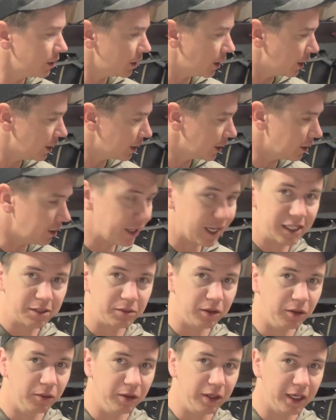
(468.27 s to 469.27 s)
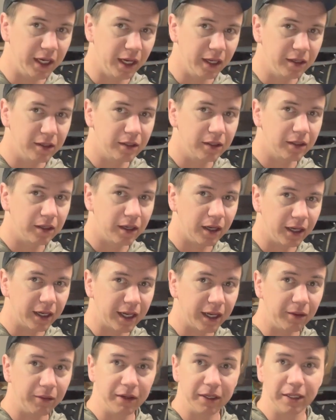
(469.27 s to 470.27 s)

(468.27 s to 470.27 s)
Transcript: I think it'll last me a weekend. I can't wait